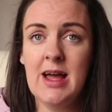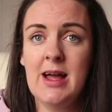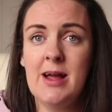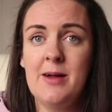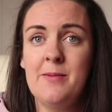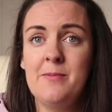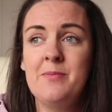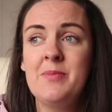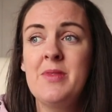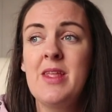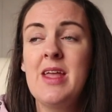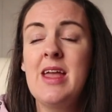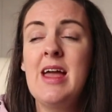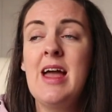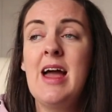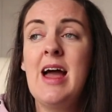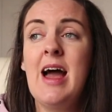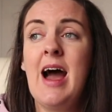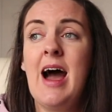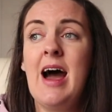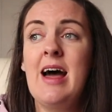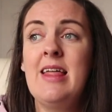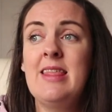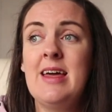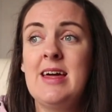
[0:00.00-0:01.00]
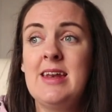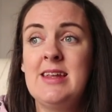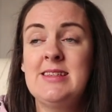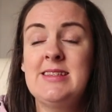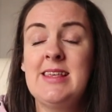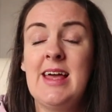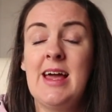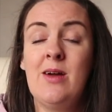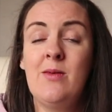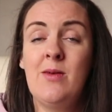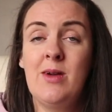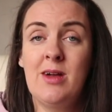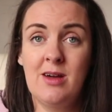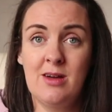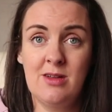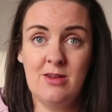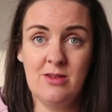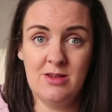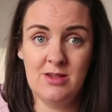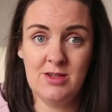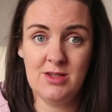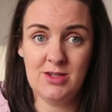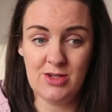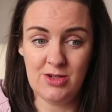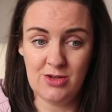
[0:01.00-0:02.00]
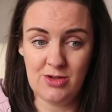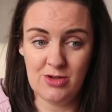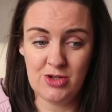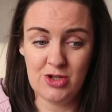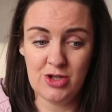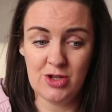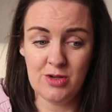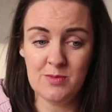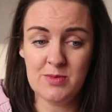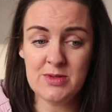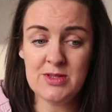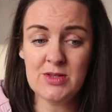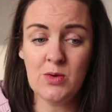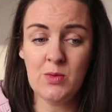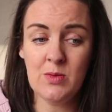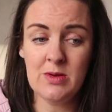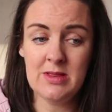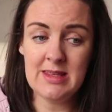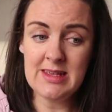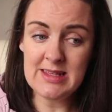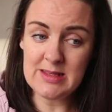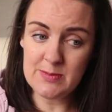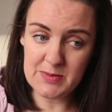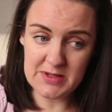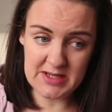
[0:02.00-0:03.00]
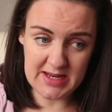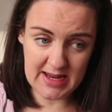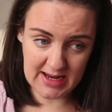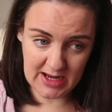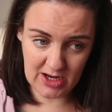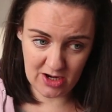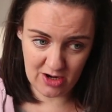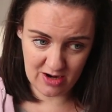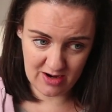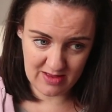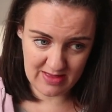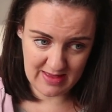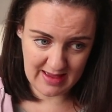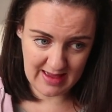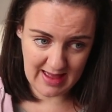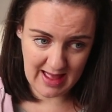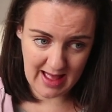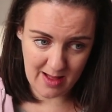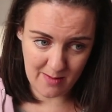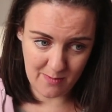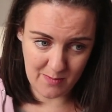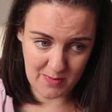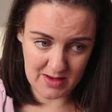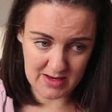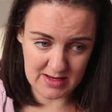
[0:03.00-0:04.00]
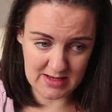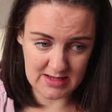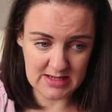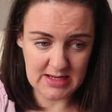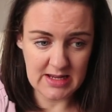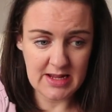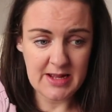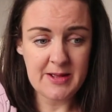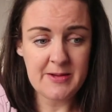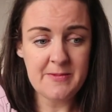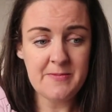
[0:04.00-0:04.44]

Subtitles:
And that is how I got onto YouTube. So when this particular thing happened,